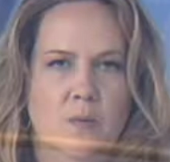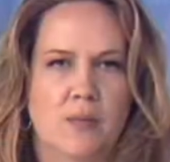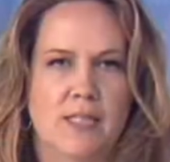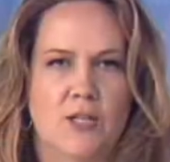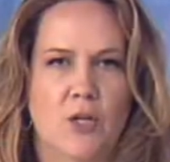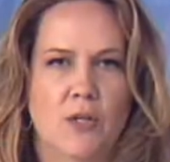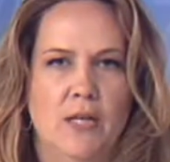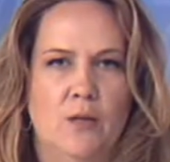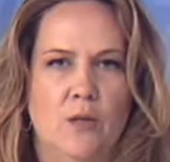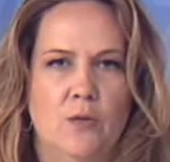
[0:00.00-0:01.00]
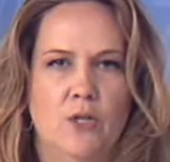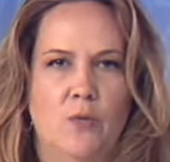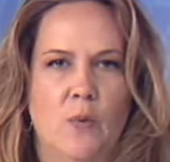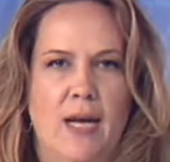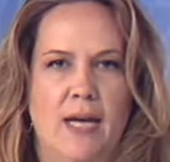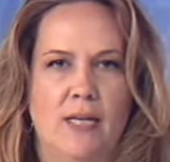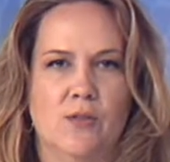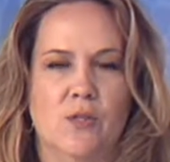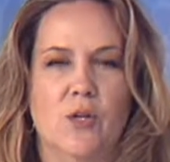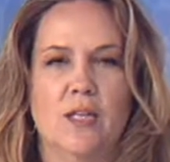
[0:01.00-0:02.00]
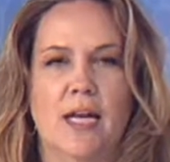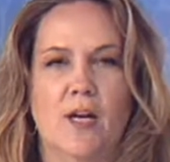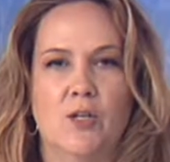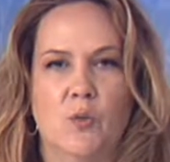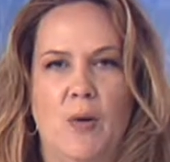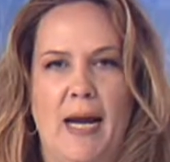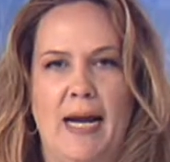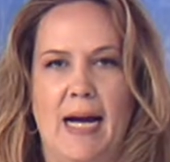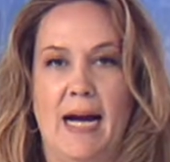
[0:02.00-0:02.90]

Well, Digital Inclusion Week is currently underway,